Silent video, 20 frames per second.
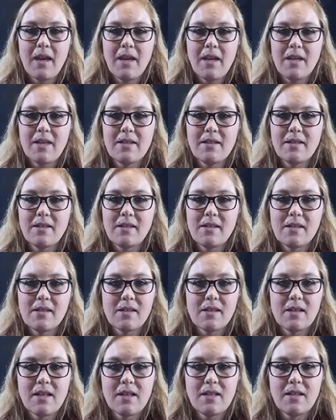
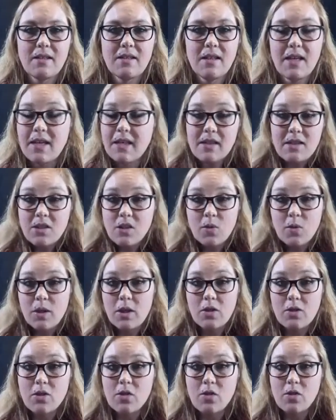is to a
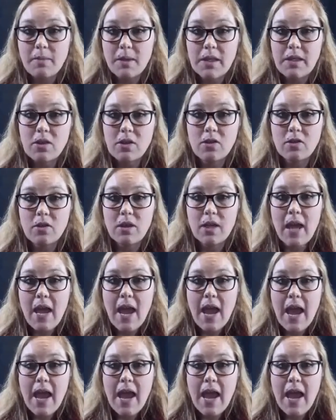nursery ministry,